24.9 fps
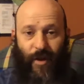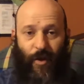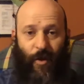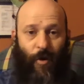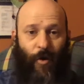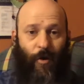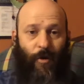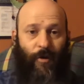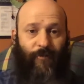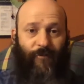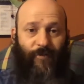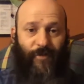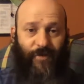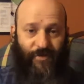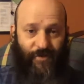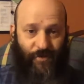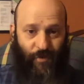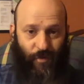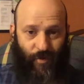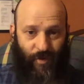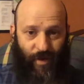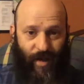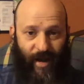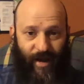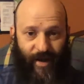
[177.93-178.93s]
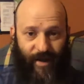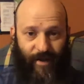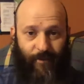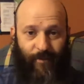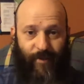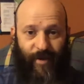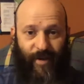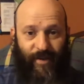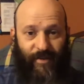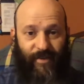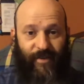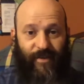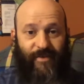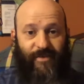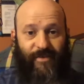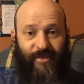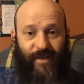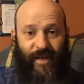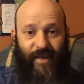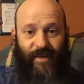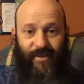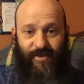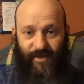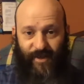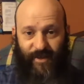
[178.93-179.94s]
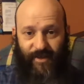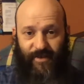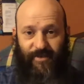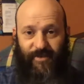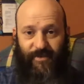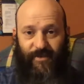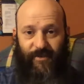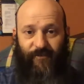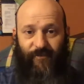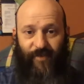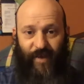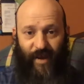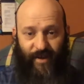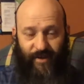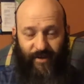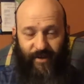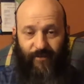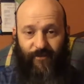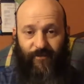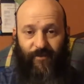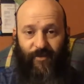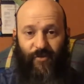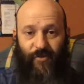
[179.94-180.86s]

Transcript: artificial lighting, but it does not change the fact of the